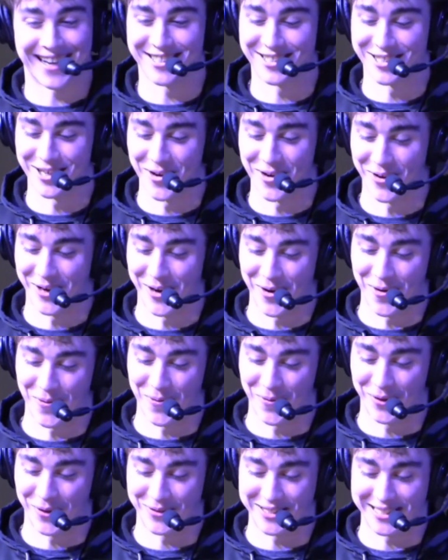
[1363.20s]
So
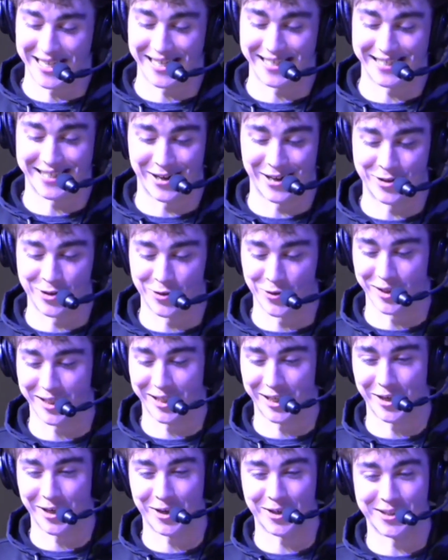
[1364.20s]
we've stayed in touch over
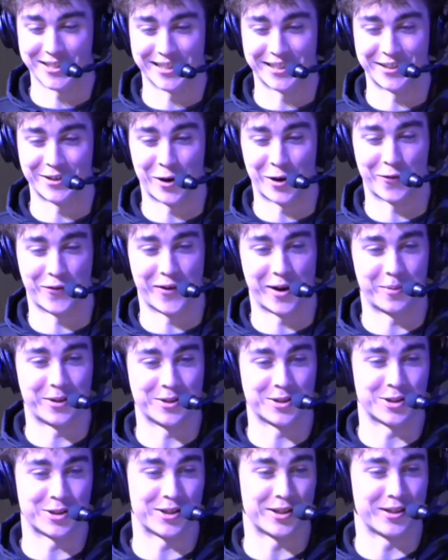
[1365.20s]
the years, and our
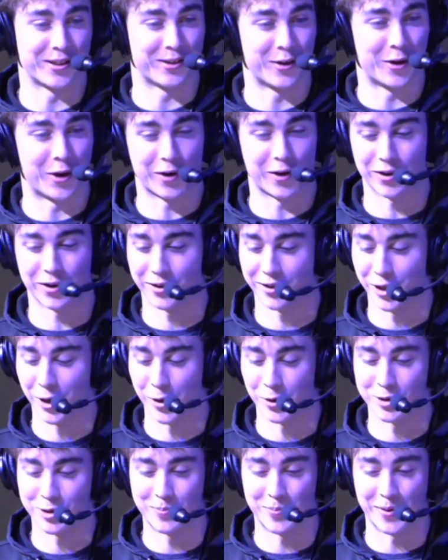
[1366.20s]
families are close.